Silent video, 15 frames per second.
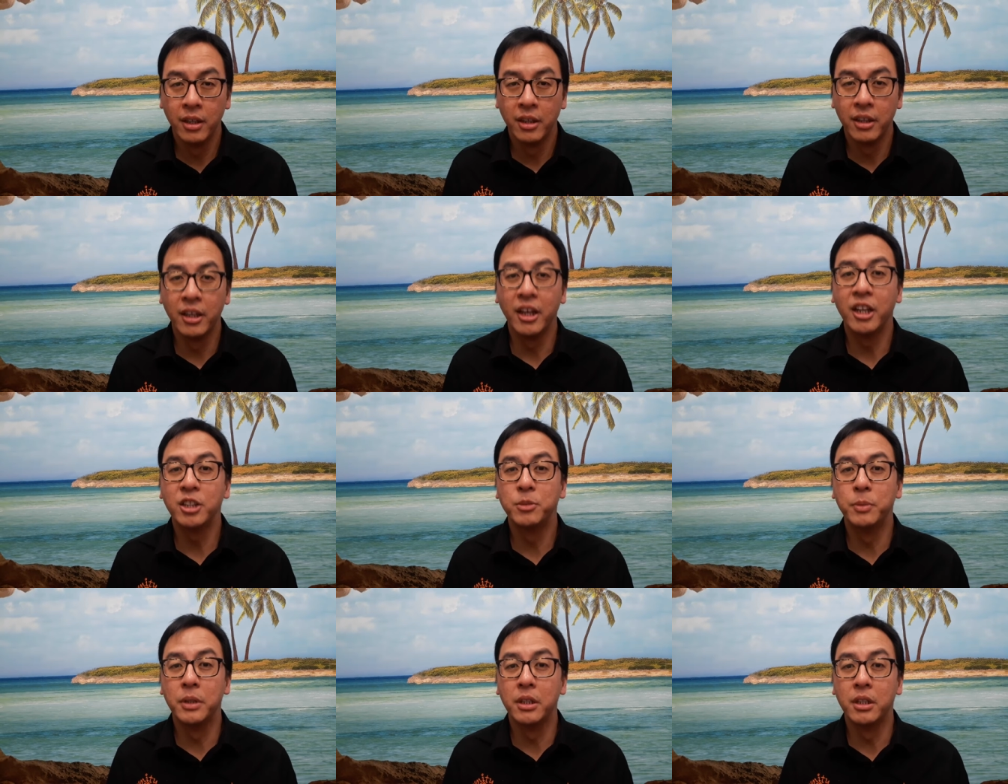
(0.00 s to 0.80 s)
There has
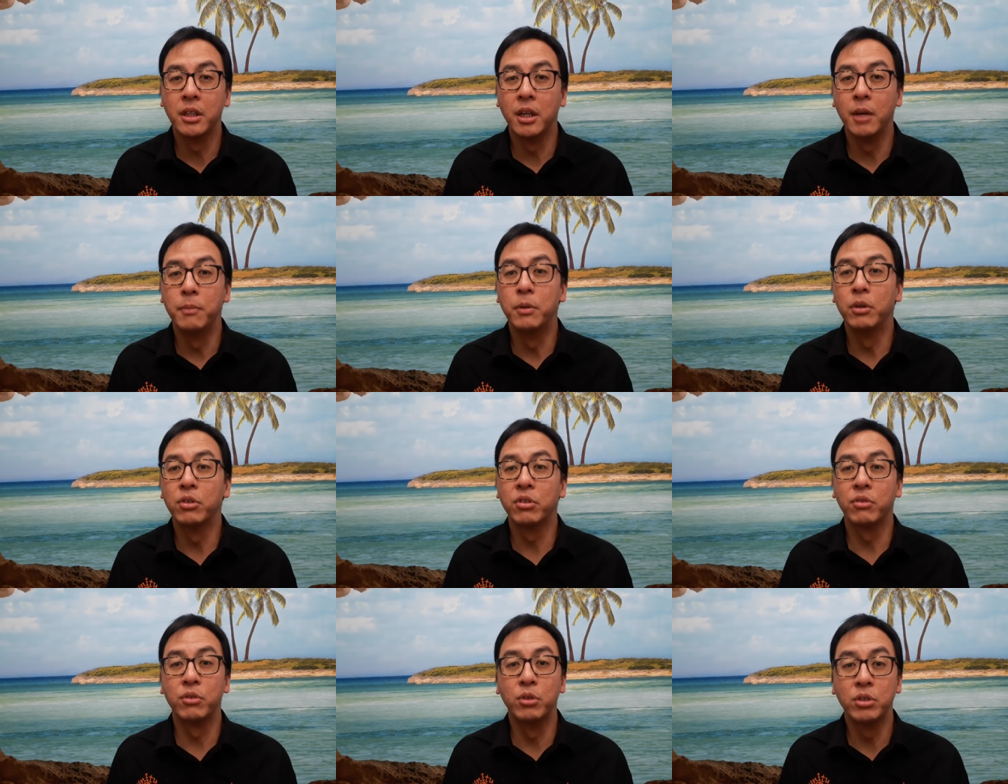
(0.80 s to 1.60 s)
been abuse
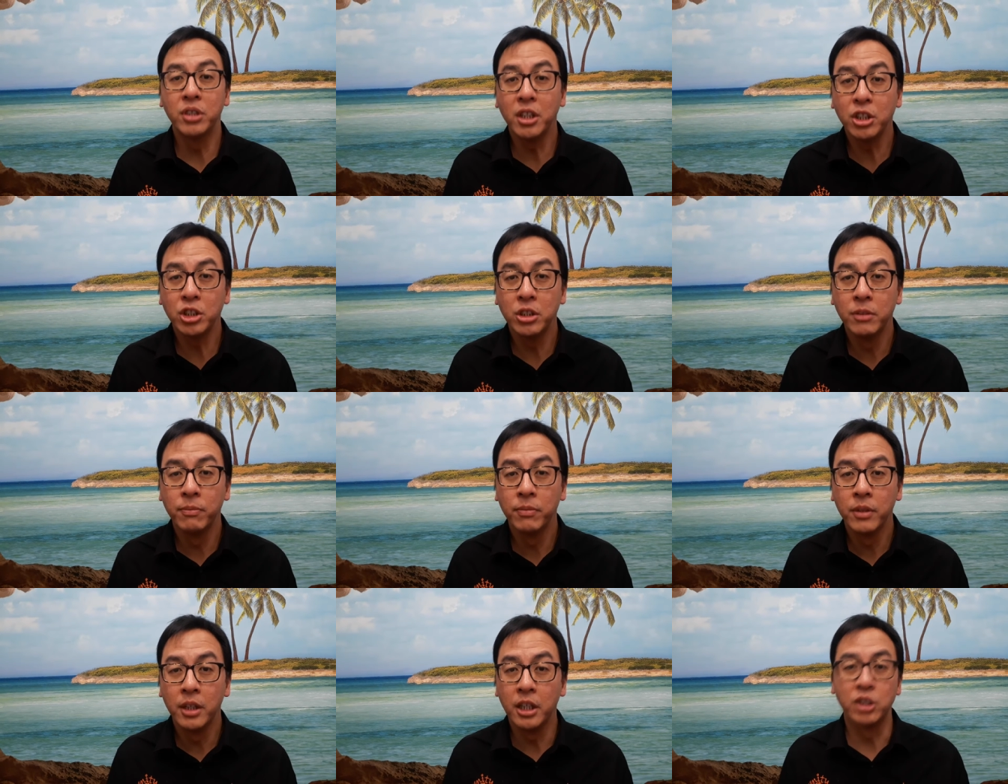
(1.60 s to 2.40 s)
of usage.
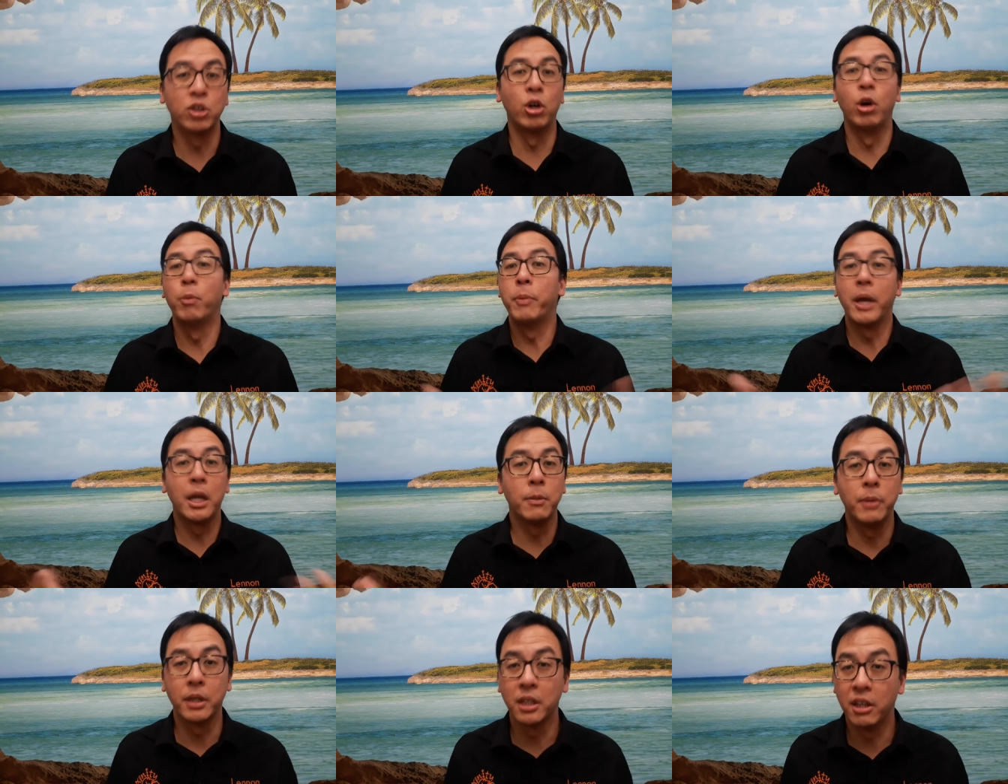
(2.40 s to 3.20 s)
It's all
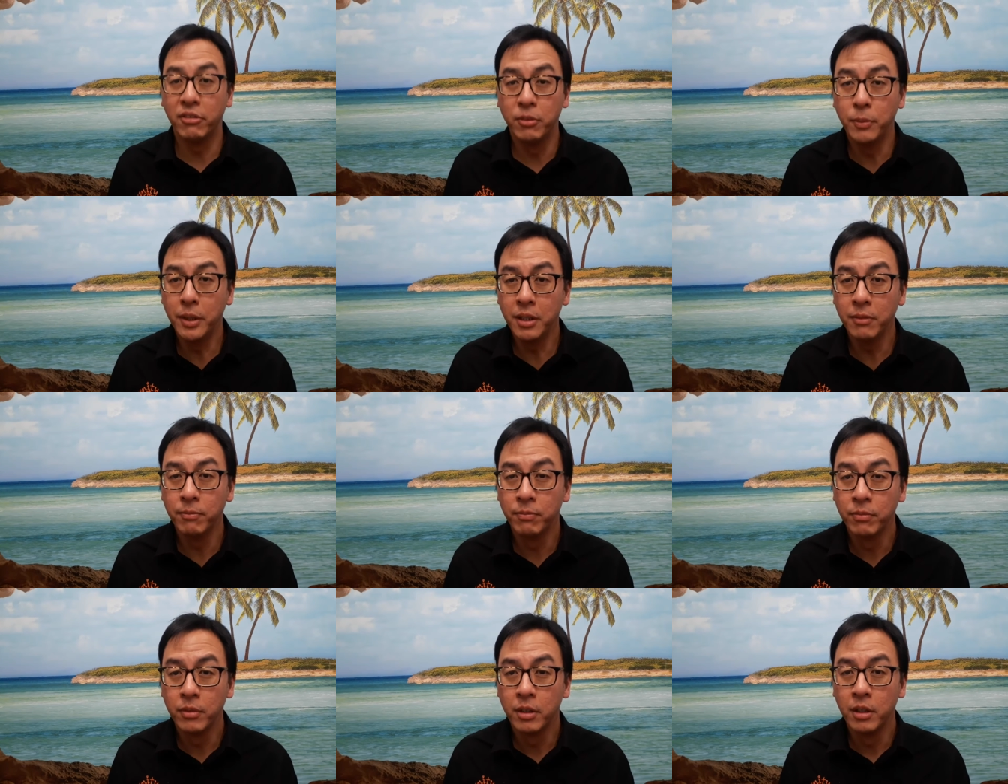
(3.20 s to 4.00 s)
paid by the government.